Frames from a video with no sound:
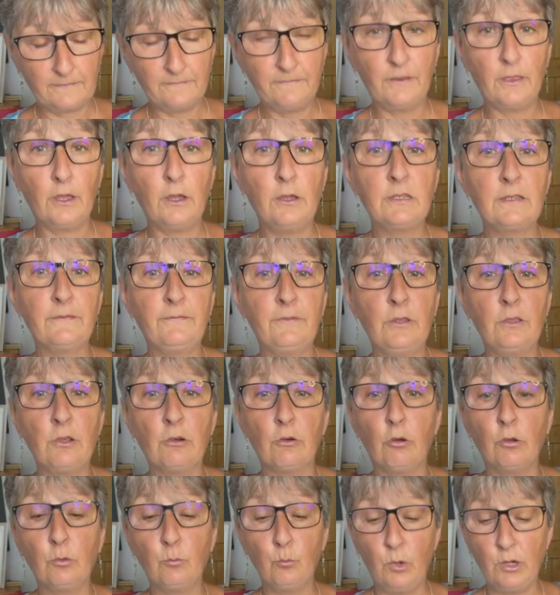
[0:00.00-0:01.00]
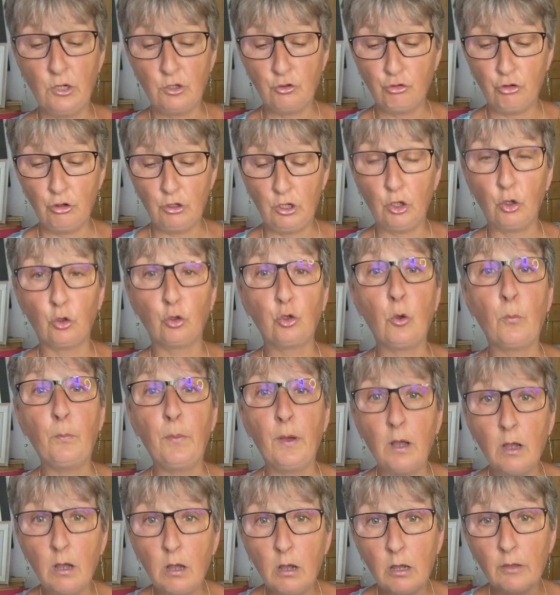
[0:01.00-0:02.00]
for those of you that are well and truly on your
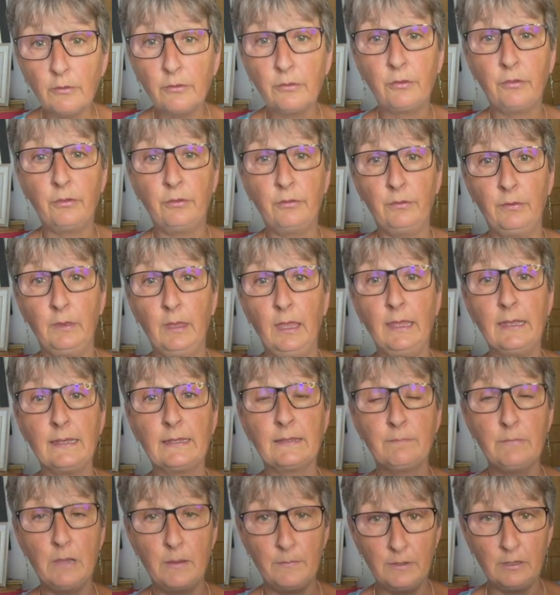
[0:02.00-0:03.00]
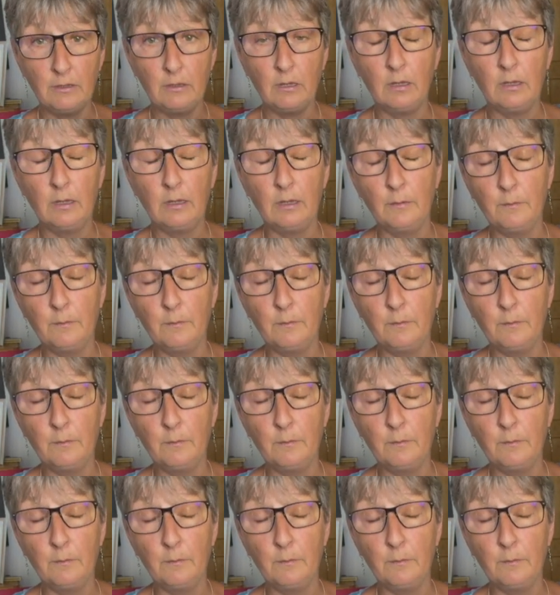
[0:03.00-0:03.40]
path. It's maybe a